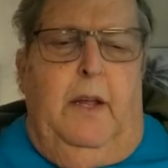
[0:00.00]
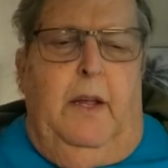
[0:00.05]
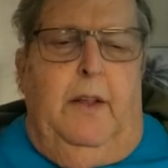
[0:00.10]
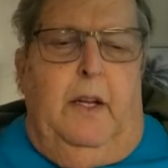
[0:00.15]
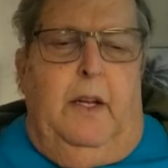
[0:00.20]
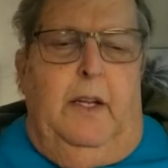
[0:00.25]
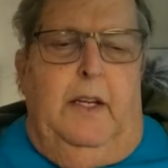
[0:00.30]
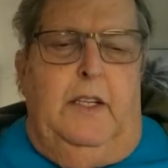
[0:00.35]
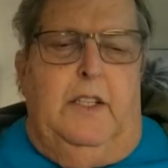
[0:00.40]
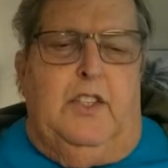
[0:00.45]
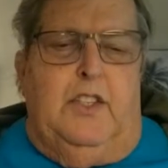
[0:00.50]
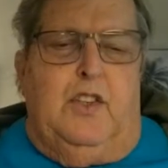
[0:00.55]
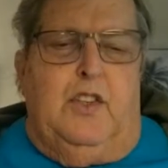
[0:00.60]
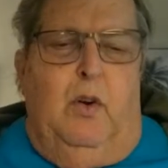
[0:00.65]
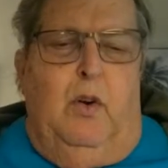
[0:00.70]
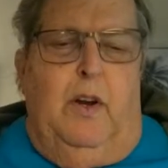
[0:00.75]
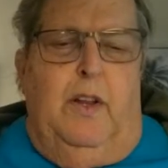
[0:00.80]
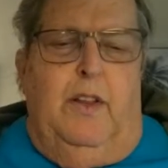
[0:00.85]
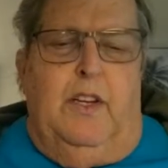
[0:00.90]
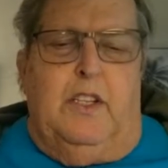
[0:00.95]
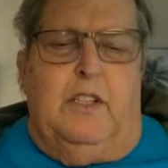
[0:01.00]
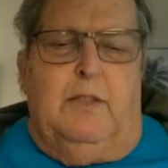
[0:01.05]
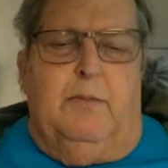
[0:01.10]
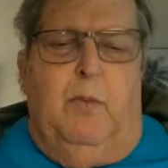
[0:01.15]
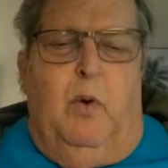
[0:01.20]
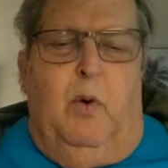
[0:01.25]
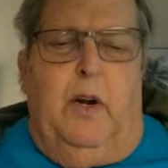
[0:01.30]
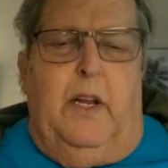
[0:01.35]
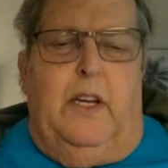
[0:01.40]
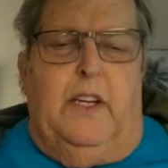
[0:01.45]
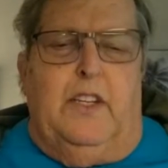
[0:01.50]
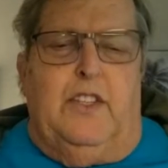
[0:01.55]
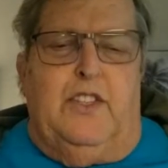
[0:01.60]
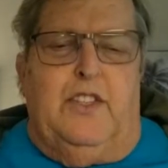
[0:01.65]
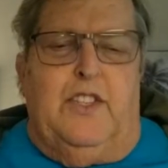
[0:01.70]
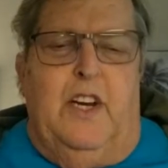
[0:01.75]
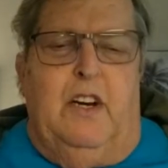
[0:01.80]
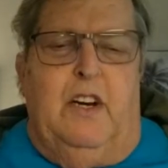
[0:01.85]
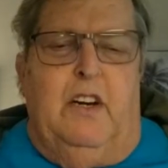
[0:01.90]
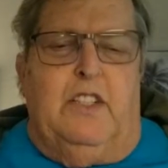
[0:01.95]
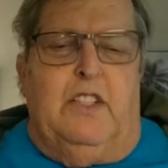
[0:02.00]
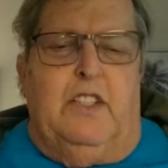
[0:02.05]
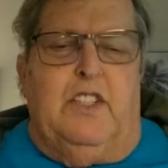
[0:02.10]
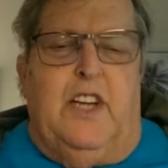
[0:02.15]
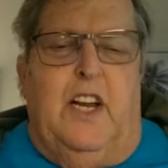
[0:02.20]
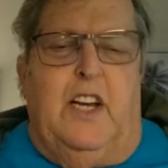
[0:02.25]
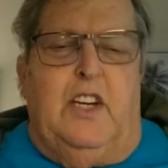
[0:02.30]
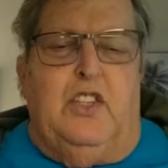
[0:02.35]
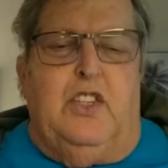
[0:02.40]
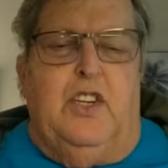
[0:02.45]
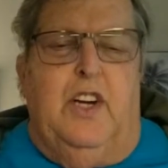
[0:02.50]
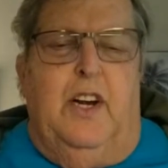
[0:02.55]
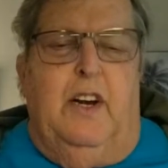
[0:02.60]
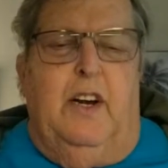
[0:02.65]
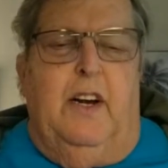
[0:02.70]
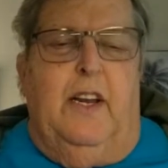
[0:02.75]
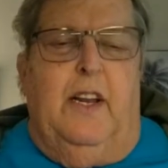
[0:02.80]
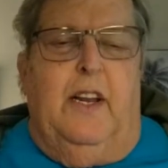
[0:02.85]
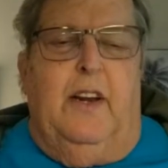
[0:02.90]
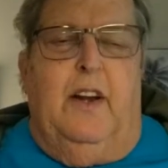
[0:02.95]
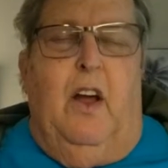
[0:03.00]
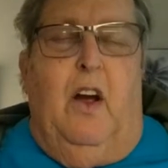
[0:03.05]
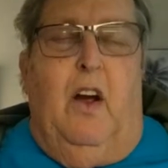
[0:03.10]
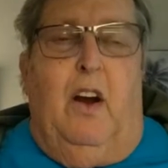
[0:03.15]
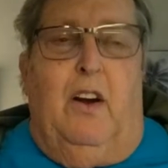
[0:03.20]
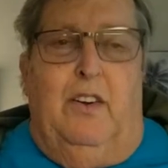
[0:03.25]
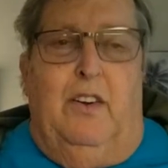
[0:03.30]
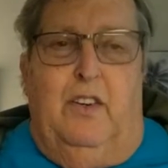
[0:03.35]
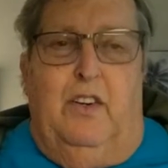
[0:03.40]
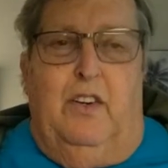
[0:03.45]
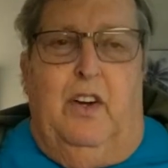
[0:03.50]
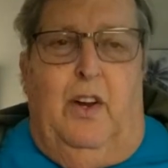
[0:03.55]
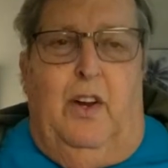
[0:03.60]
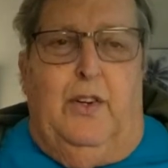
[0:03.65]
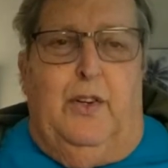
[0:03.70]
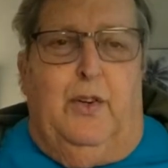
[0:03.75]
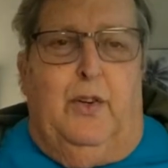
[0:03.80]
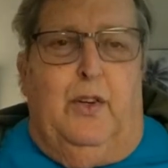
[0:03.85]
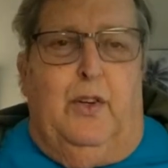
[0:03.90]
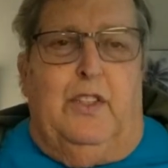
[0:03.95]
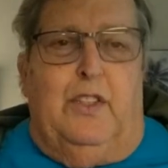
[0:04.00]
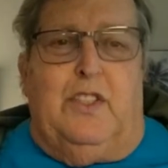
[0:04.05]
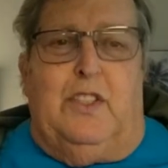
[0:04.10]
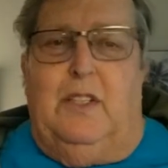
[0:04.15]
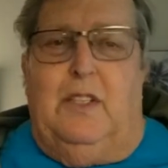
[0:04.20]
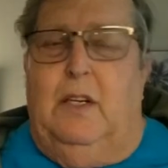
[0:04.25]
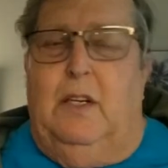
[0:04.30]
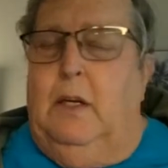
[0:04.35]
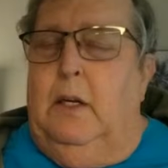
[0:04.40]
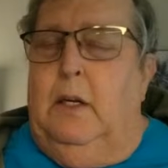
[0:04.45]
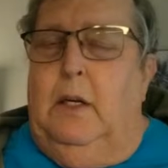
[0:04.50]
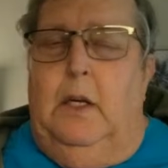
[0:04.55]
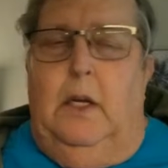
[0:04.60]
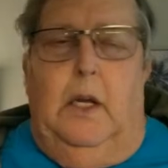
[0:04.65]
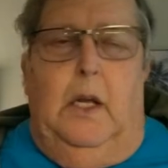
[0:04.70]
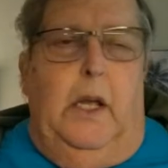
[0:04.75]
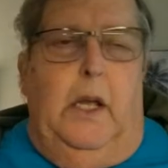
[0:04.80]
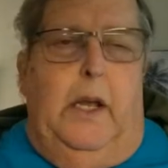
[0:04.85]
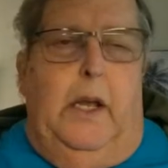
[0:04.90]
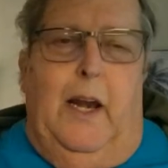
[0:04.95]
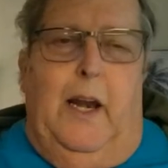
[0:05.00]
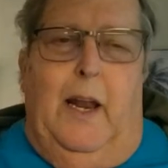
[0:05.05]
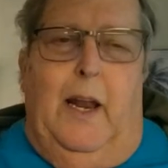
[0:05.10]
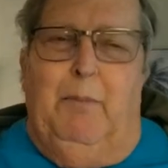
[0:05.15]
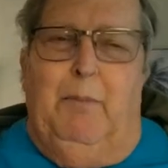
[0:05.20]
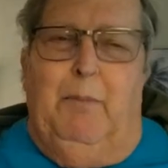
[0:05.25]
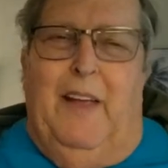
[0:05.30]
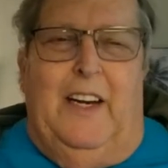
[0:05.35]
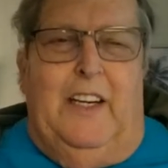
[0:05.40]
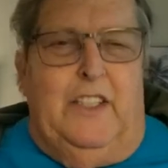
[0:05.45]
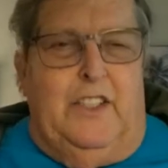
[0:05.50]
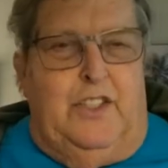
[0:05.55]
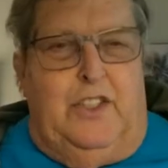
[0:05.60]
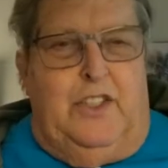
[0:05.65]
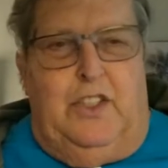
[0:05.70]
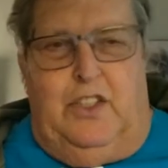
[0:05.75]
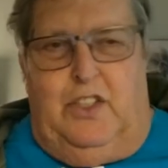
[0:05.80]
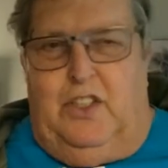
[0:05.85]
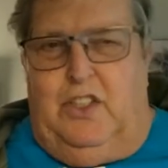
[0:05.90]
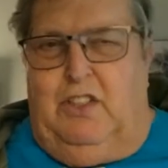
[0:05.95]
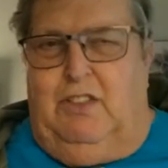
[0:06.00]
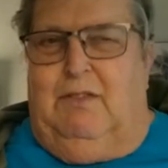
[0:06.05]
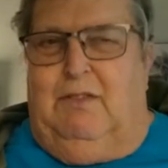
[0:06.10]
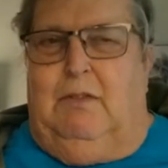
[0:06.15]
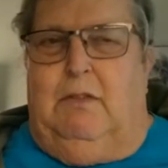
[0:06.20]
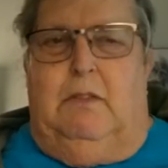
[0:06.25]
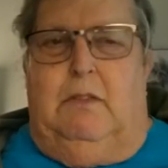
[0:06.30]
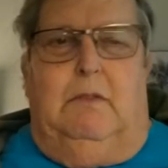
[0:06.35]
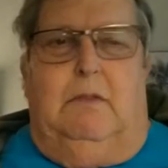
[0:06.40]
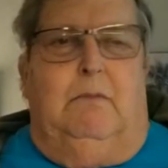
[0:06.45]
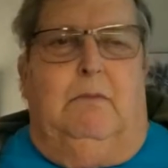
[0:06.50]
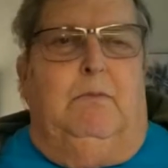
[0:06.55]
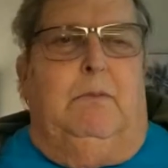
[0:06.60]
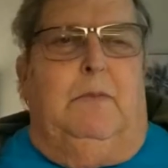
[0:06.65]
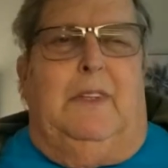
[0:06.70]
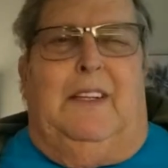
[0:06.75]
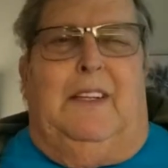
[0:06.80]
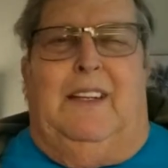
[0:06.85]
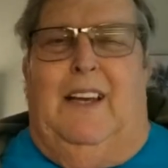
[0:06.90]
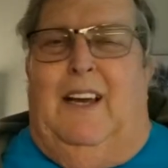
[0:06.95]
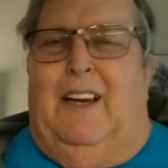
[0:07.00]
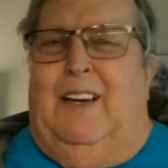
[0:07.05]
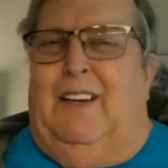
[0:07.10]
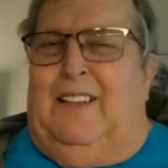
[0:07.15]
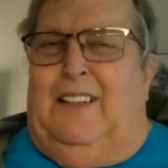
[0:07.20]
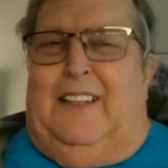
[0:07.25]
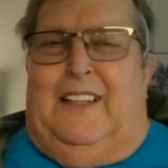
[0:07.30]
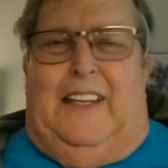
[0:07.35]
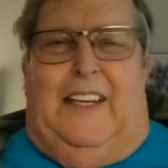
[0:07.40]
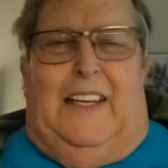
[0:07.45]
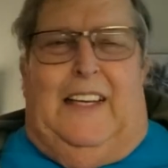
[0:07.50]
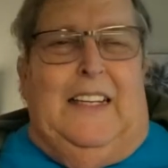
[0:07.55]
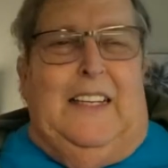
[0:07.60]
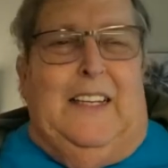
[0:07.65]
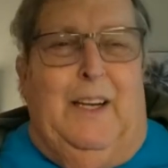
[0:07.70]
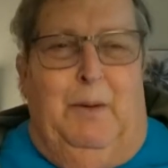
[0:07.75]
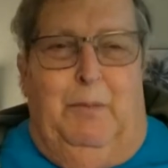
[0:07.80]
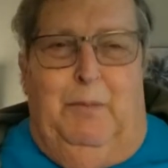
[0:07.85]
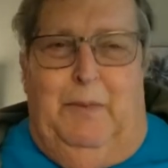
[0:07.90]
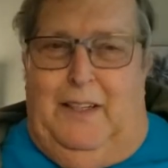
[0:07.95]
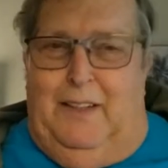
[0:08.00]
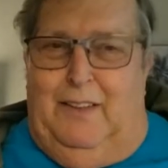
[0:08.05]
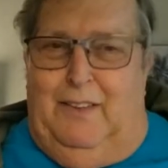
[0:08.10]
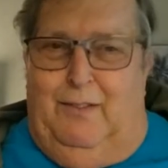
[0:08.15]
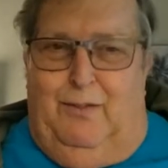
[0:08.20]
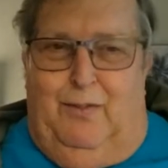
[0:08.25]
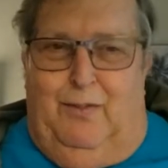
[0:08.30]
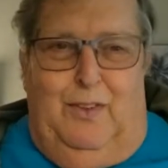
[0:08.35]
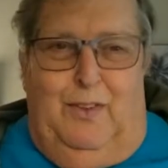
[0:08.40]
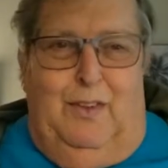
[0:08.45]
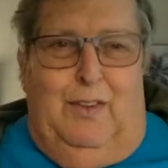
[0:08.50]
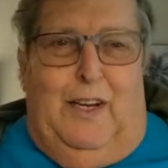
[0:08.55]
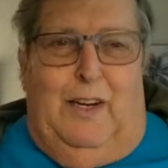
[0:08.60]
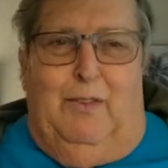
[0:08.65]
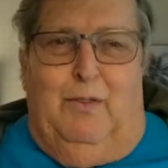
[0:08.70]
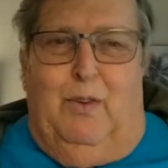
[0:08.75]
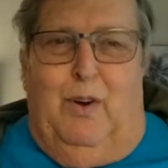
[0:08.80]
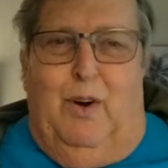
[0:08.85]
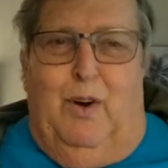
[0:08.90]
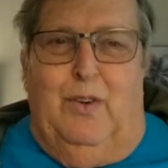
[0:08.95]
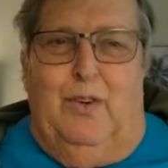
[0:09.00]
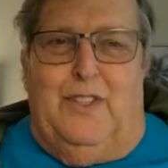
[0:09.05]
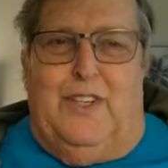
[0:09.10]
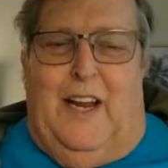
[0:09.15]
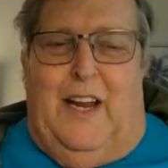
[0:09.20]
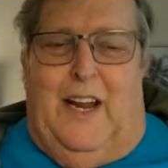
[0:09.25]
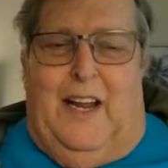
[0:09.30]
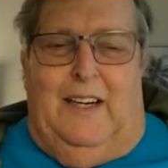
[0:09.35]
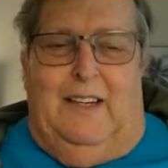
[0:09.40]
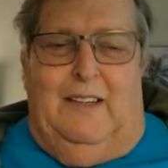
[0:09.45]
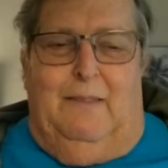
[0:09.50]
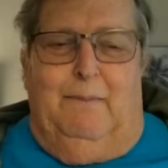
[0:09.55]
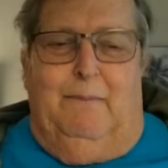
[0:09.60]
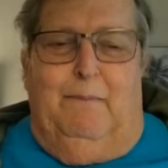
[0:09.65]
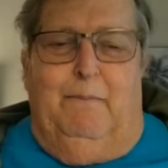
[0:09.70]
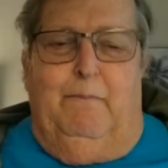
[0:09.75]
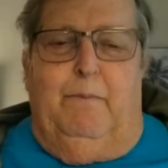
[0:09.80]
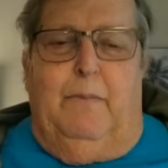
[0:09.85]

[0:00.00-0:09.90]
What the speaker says: The lead story this morning is Sara stationary in Honduras. And man, it's just killing them in Rotan.